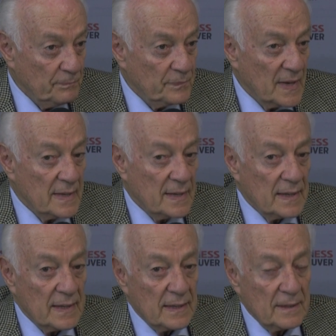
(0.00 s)
Yeah.
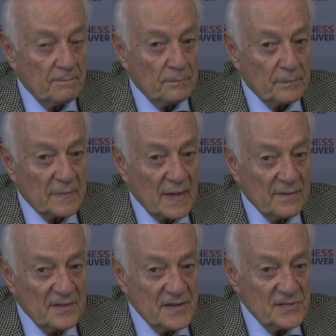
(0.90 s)

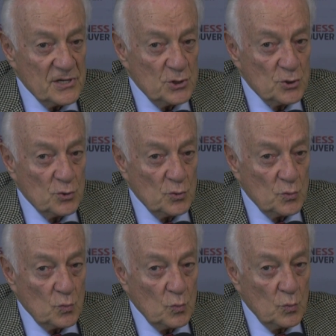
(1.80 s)
This
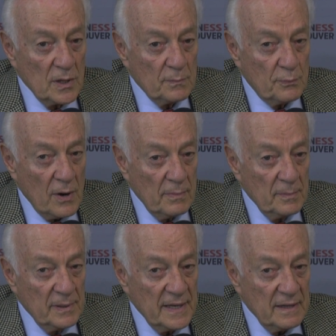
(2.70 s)
issue will
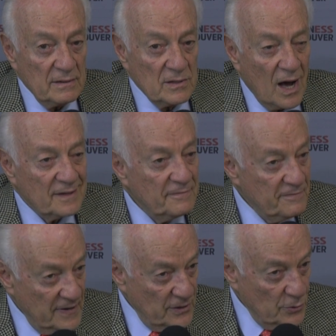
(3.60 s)
probably not
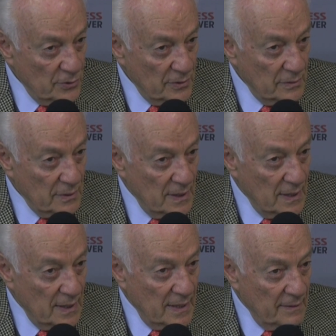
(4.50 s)
figure
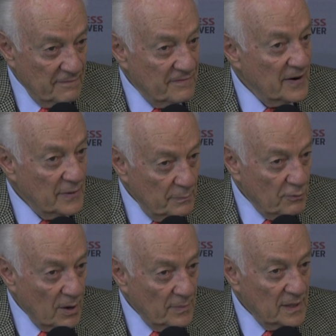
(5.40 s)
very
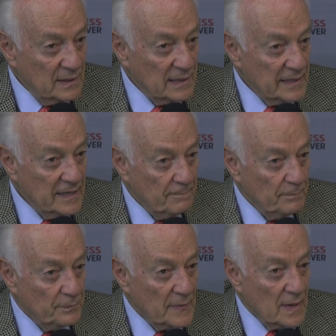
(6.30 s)
prominently.
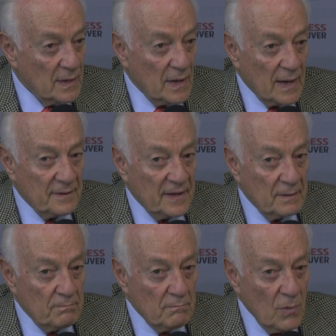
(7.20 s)
Oh. I think
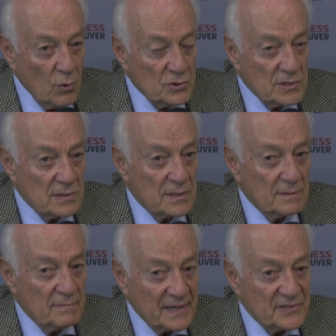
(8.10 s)
most
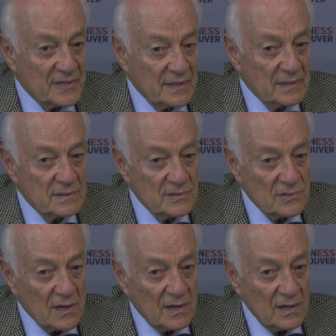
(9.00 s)

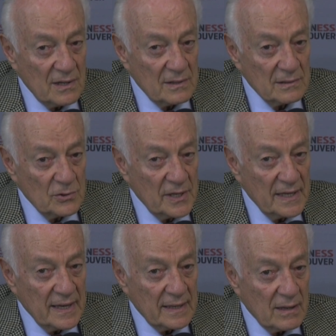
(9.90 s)
Mexicans are
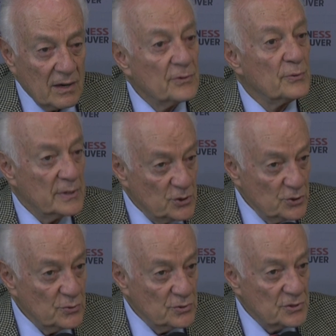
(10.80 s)
looking at other
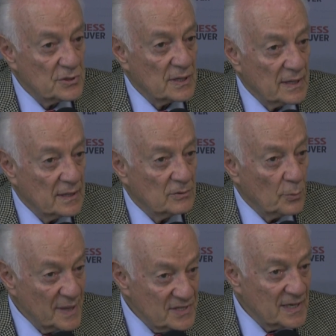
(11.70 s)
issues,
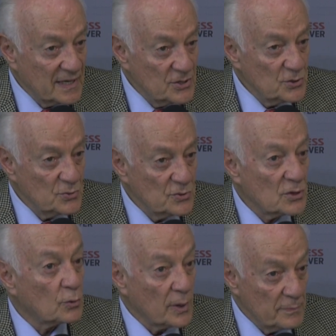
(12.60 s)
domestic issues,
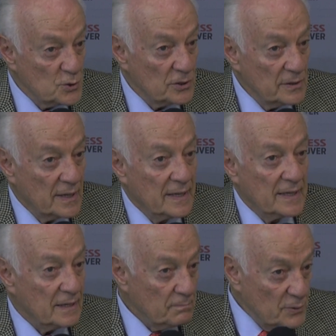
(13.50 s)
corruption,
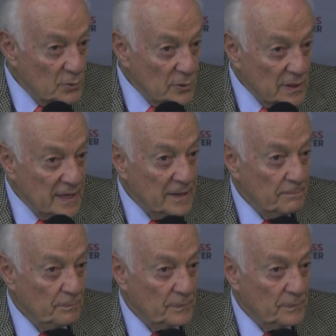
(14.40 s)
impunity,